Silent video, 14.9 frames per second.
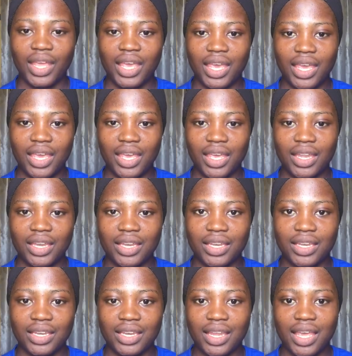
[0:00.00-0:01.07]

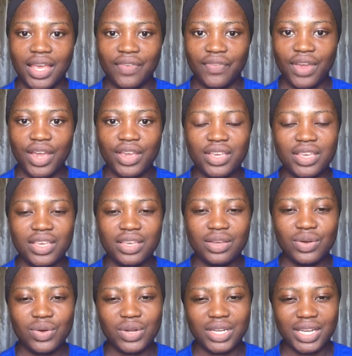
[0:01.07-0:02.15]
and a
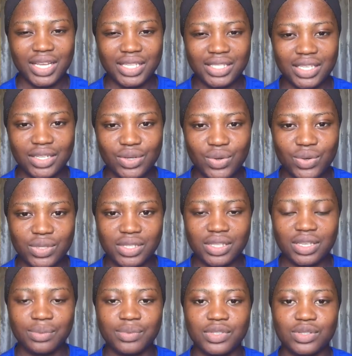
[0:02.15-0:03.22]
very connected
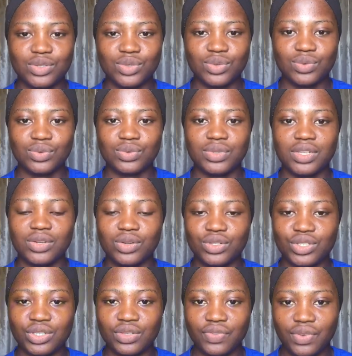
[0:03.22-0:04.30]
concept to the
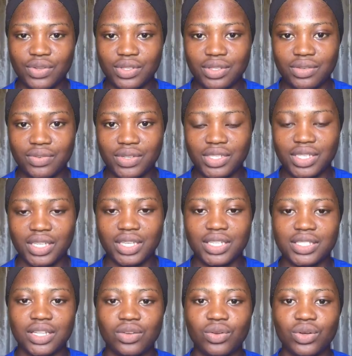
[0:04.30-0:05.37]
doctrine of consideration
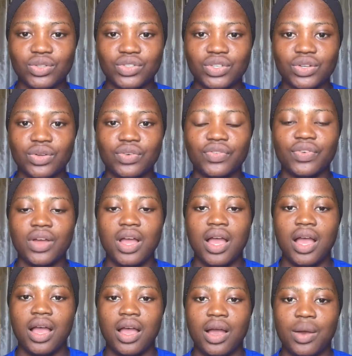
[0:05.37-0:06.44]
is the doctrine of
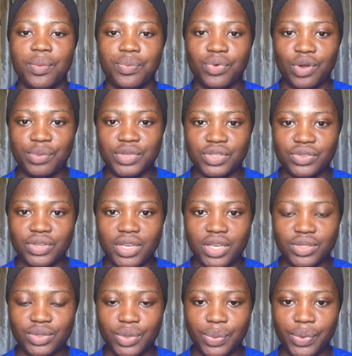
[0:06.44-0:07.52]
Promissory
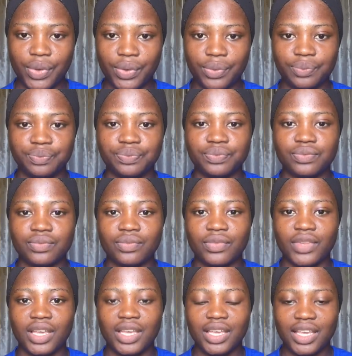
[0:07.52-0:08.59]
Estoppel.
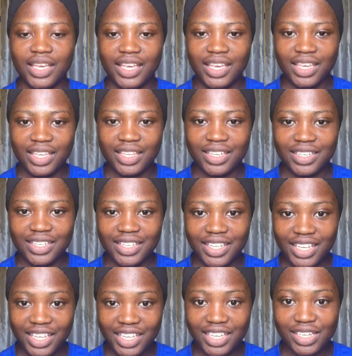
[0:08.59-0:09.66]
In
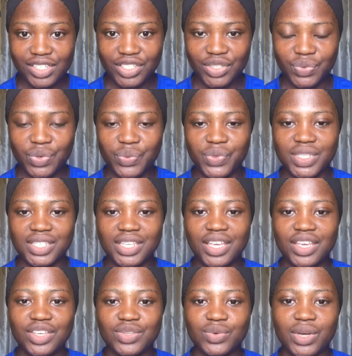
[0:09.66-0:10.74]
English, when we
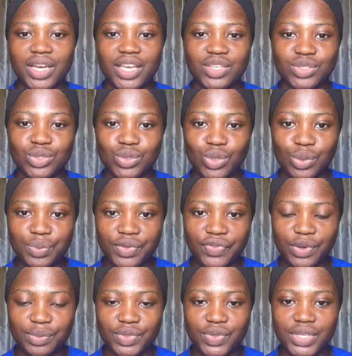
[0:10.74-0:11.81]
say you are stopped
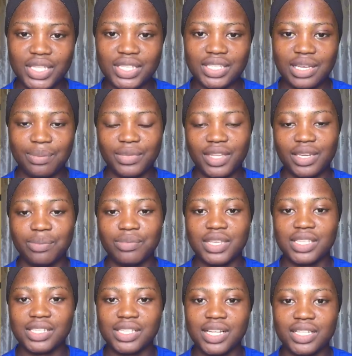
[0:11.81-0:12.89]
from doing something, it
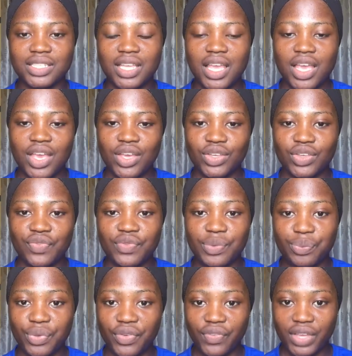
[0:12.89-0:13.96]
means that you've
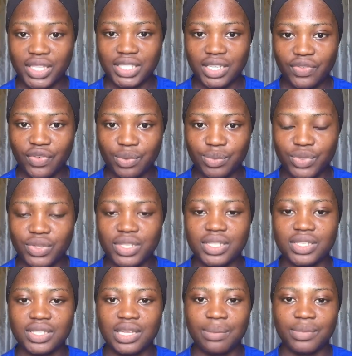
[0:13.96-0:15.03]
been prevented from
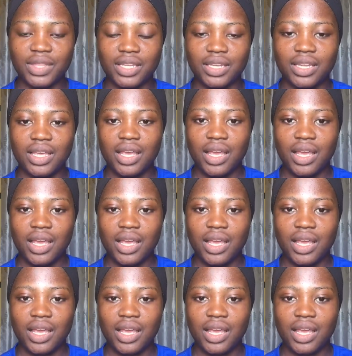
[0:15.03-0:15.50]
doing something.